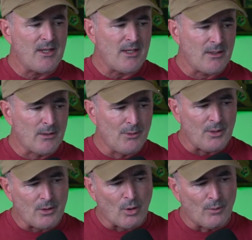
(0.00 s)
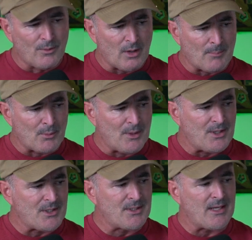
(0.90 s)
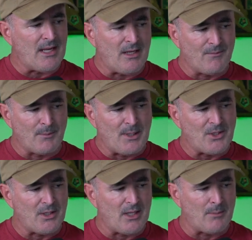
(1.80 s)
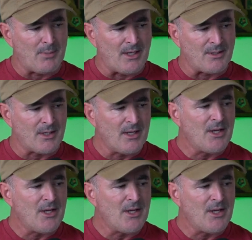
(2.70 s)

including covert operations and information campaigns,